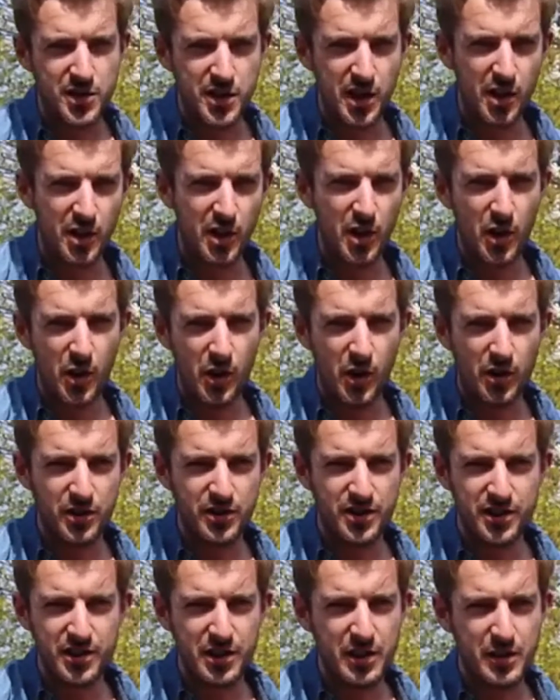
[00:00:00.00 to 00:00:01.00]
song
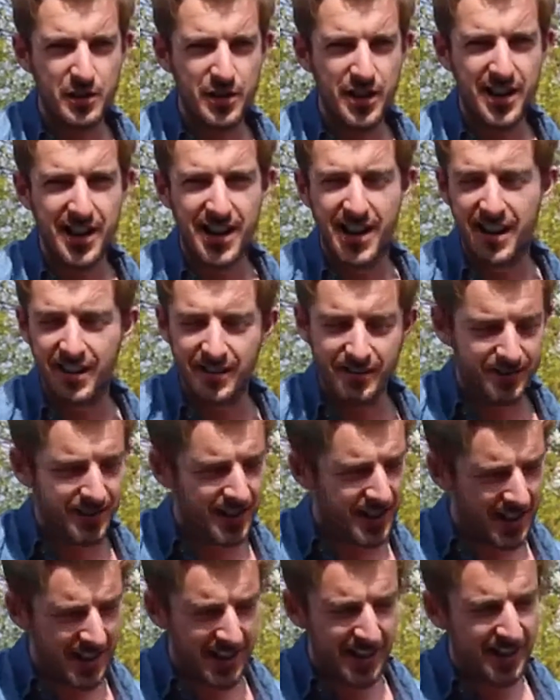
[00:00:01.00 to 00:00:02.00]
order, though there are
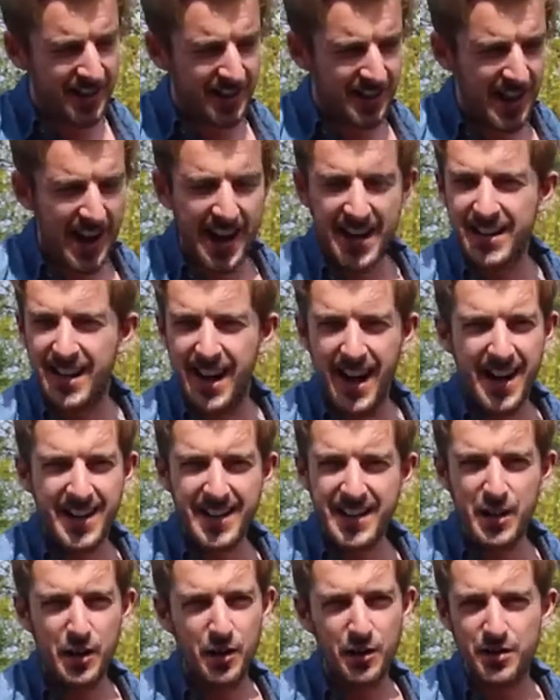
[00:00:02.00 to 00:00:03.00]

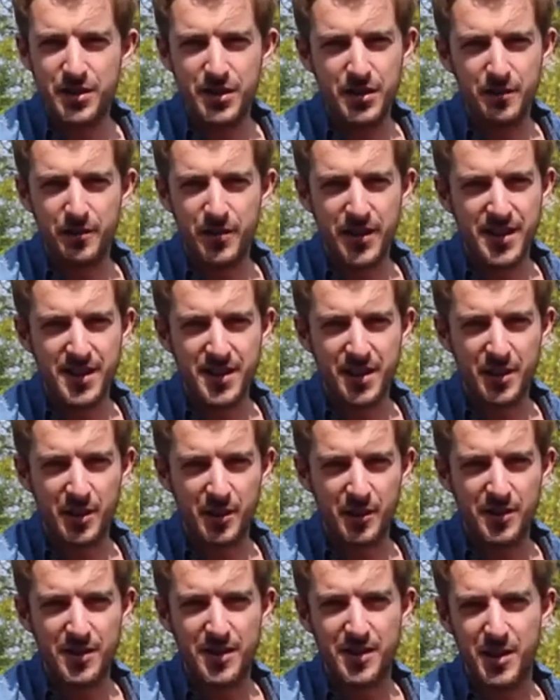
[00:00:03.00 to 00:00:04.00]
any order of these
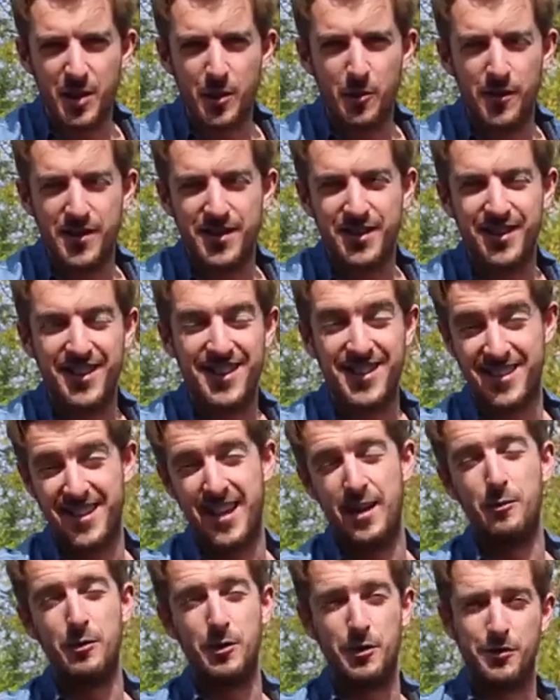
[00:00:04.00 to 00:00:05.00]
chords is always going to
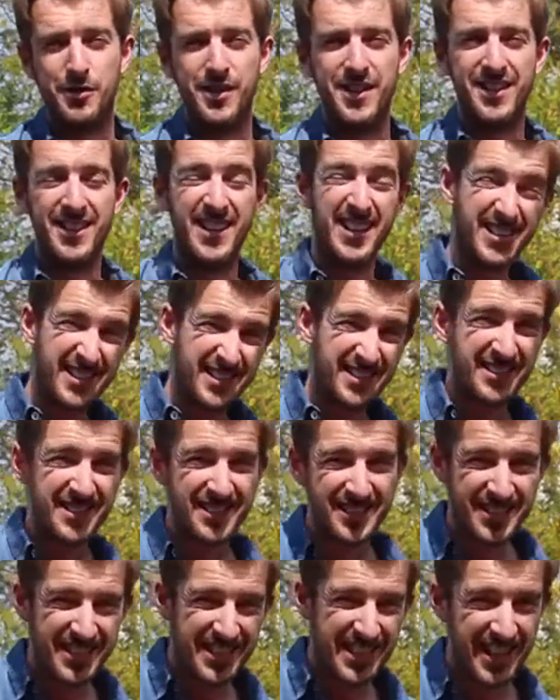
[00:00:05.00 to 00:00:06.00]
sound great. That's
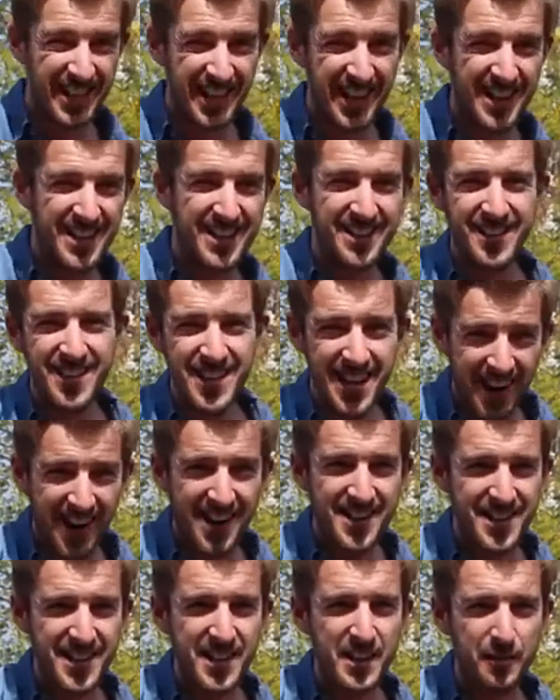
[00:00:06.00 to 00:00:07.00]
kind of the
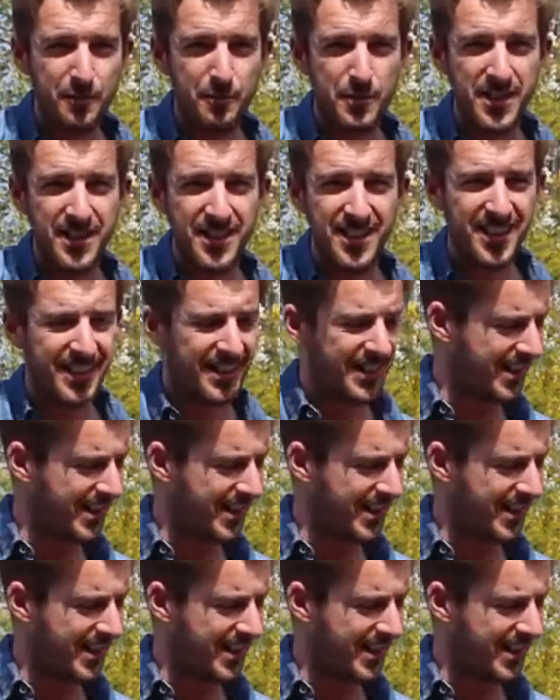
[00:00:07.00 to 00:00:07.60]
idea of being in a